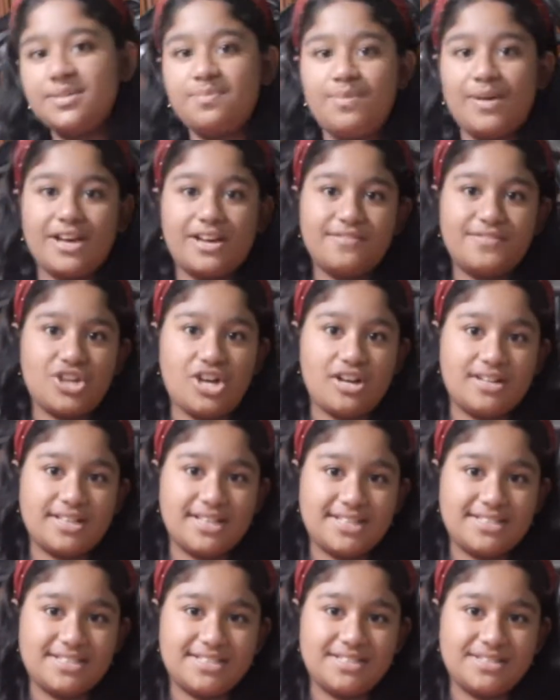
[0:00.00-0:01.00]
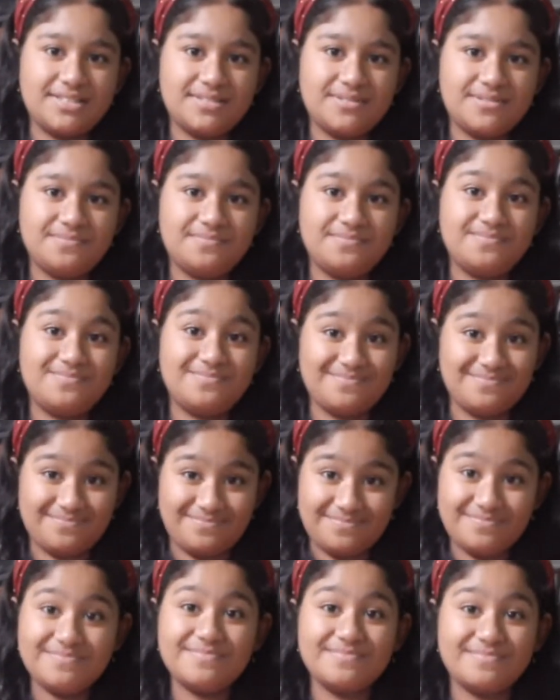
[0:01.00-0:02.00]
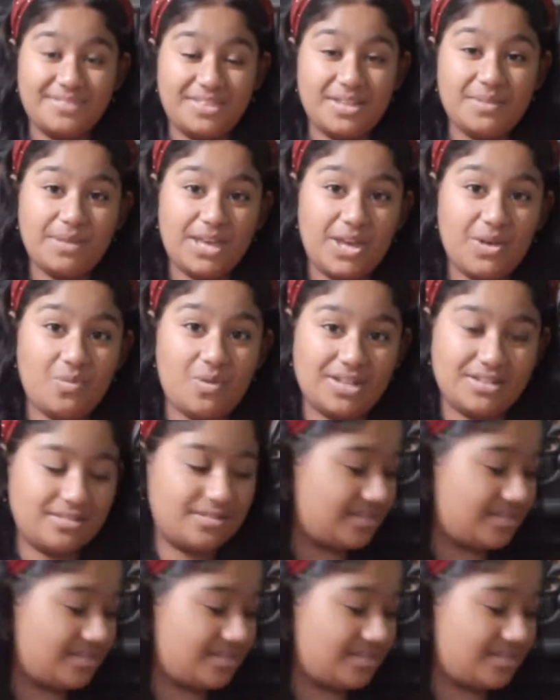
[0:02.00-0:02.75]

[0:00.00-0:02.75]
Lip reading: pack of chocolate. The pink one.